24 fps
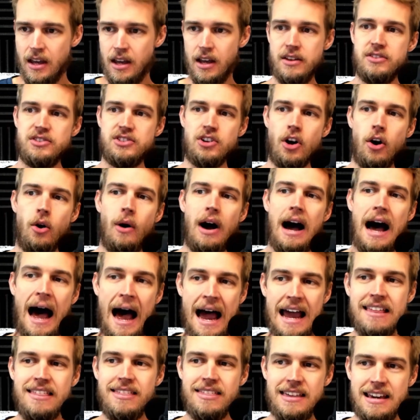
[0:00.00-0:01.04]
So
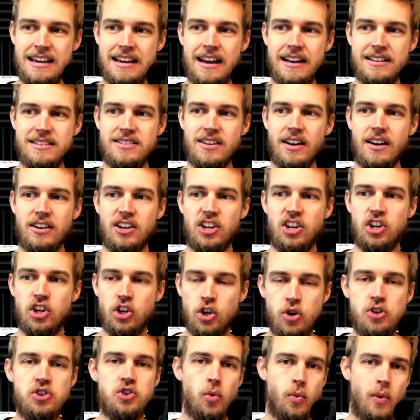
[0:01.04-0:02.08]
I think it's a
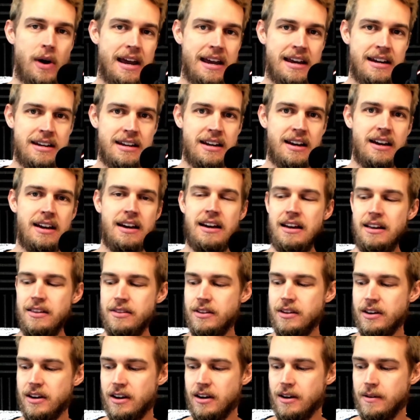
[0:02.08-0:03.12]
huge win.
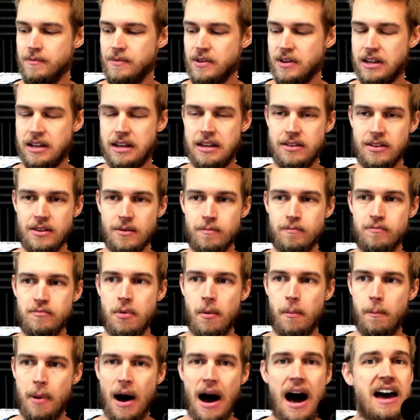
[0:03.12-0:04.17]
The
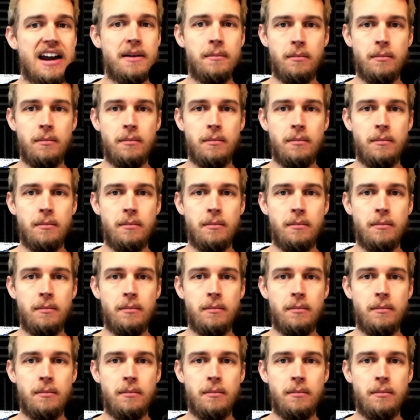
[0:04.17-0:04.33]
bottom